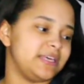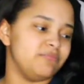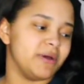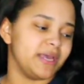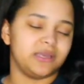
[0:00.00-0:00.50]
I
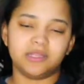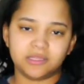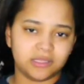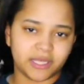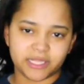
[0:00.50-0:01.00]
keep buying
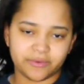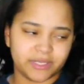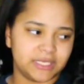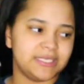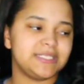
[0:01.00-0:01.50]
anything that they
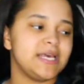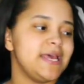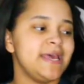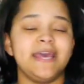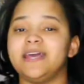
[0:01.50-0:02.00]
release.
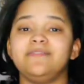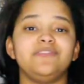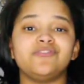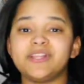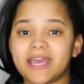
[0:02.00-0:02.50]
And if
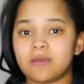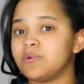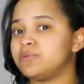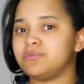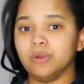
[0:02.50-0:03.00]
you know, they came
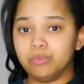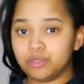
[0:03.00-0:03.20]
over with a